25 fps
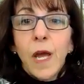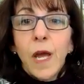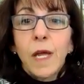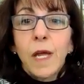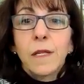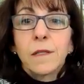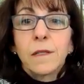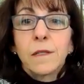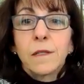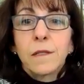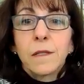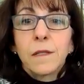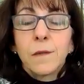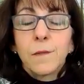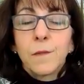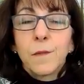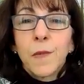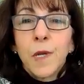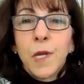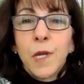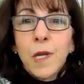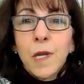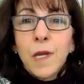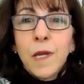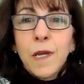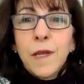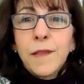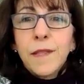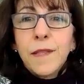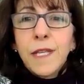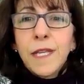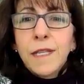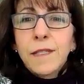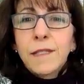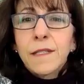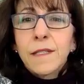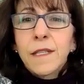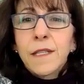and some
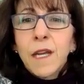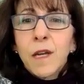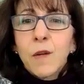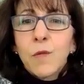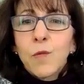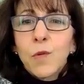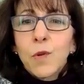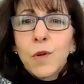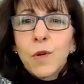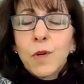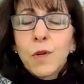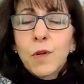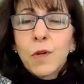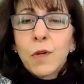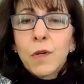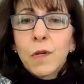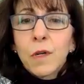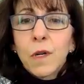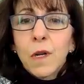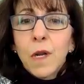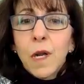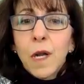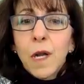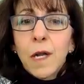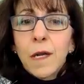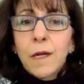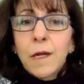things that were